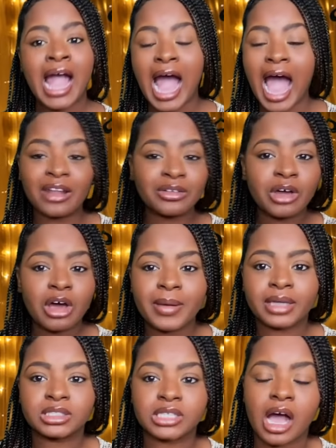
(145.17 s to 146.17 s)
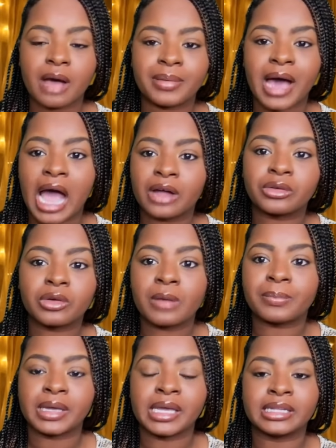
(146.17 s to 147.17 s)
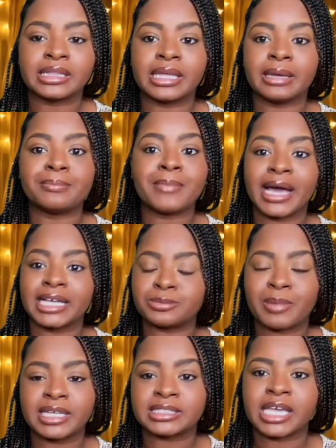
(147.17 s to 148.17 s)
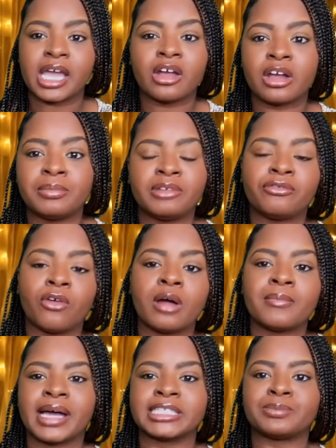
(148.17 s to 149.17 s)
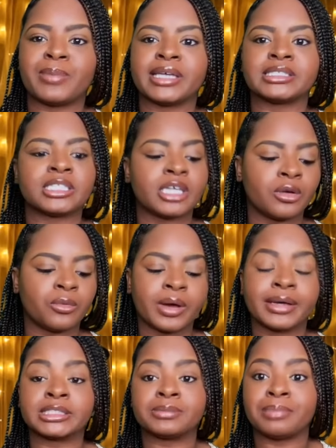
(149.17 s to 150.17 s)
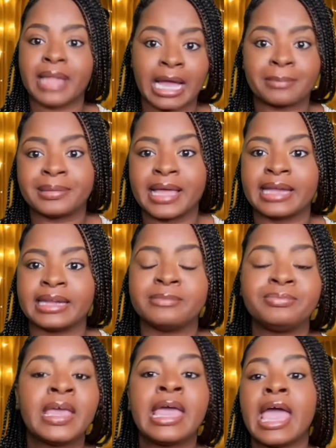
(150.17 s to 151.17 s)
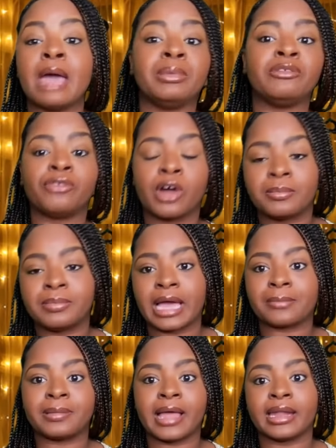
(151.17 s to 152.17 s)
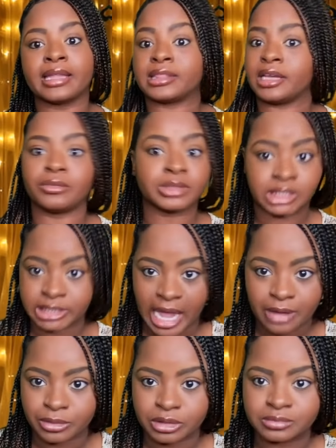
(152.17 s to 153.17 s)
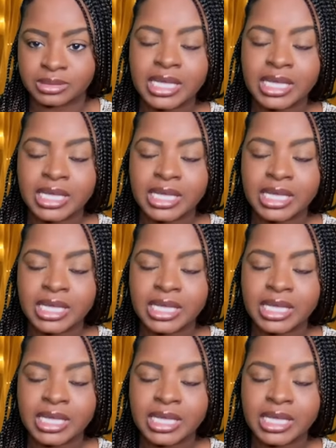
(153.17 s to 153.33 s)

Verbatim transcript: I don't know about y'all, but I grew up in the MySpace era. Before MySpace, there was Black Planet, and before Black Planet, there was chat rooms.